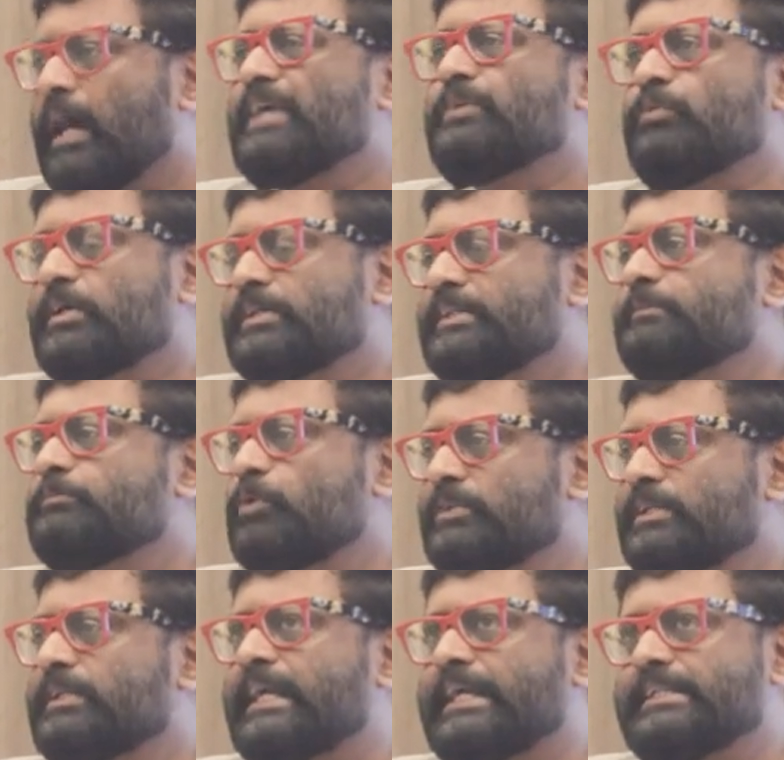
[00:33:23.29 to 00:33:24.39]
I worked in
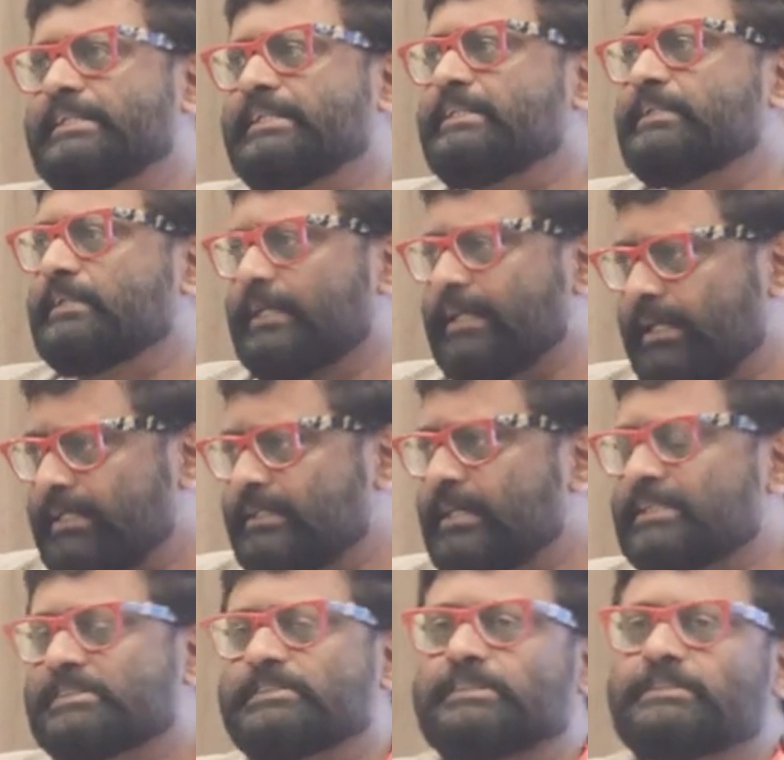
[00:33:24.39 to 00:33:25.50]
more than 19
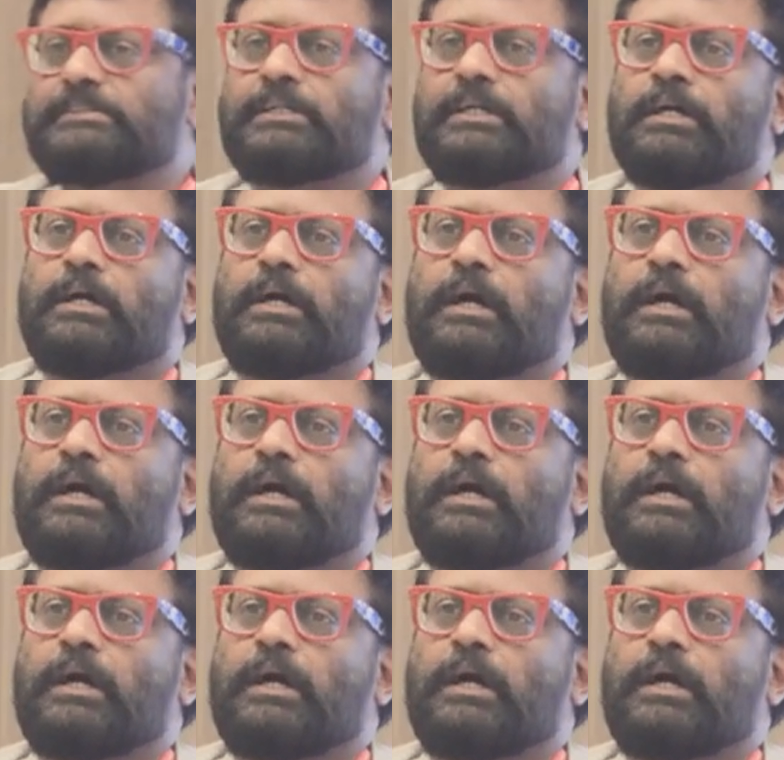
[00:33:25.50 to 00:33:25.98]
industries,